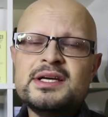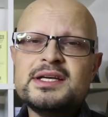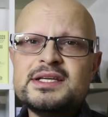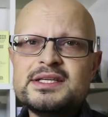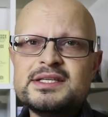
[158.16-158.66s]

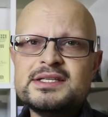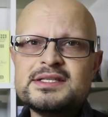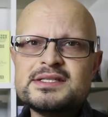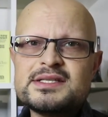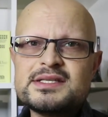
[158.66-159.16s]

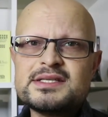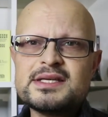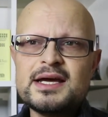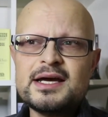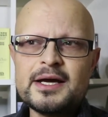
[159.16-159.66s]
is
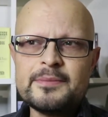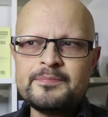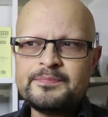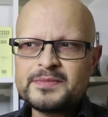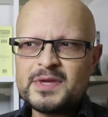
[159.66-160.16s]

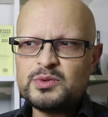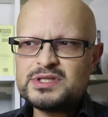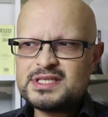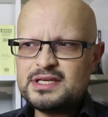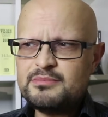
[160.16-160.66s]
it would
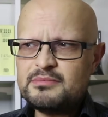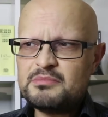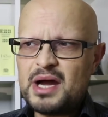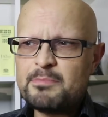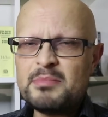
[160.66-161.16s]
seem
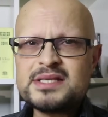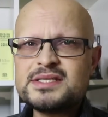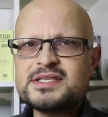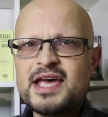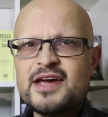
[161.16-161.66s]
my
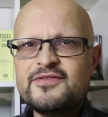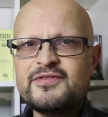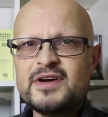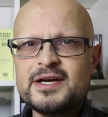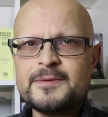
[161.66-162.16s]
muscles
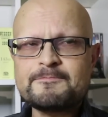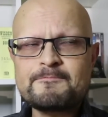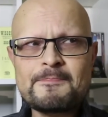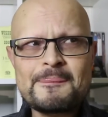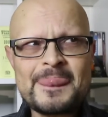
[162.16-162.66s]
have
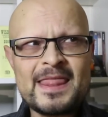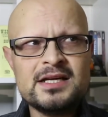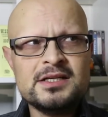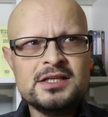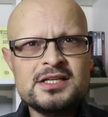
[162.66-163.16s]

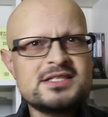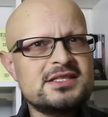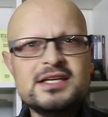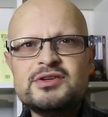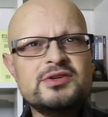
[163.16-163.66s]

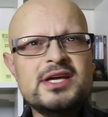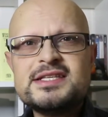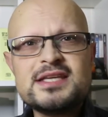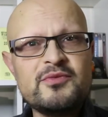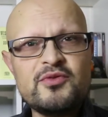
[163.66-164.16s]
hit
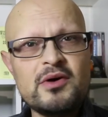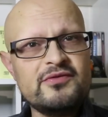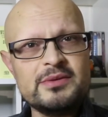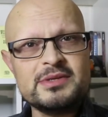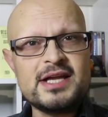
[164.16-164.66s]
some form of
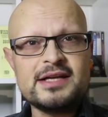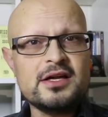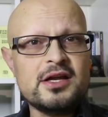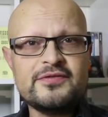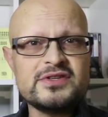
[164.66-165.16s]
limit. Now, I
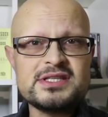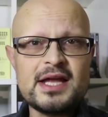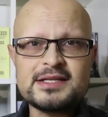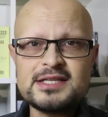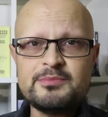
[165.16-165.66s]
don't know if it's
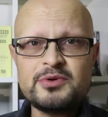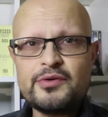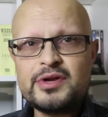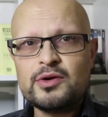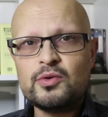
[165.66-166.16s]
like
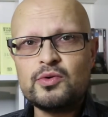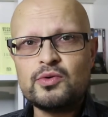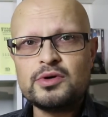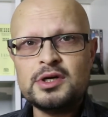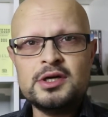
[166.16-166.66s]
temporary
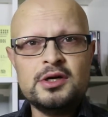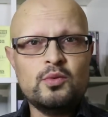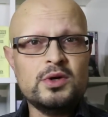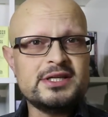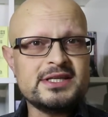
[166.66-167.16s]
or
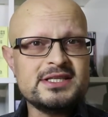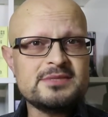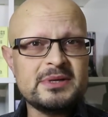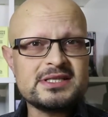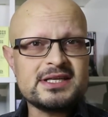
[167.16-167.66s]
what it is,
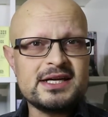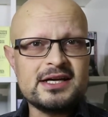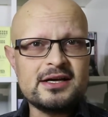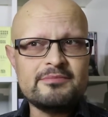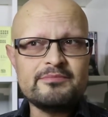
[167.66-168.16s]
but
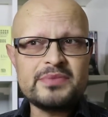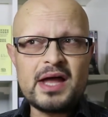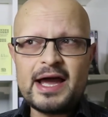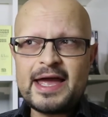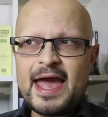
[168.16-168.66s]

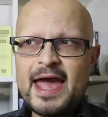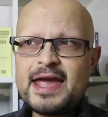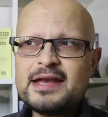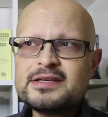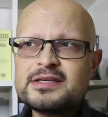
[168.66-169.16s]
I
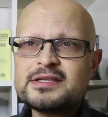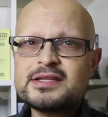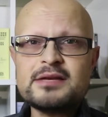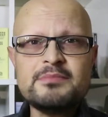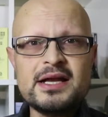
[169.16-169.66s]
had
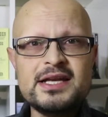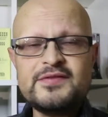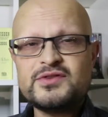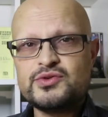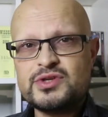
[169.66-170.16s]
that my
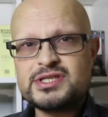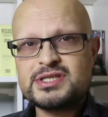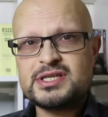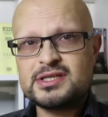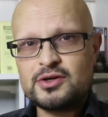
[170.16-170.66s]
left
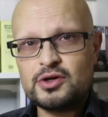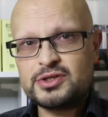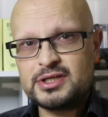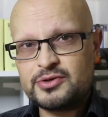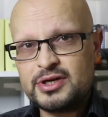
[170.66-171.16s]
wrist got
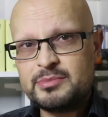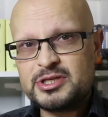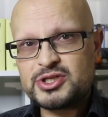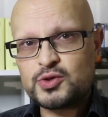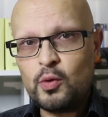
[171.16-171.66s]
incredibly
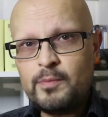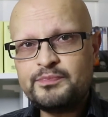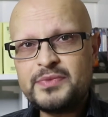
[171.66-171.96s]
sore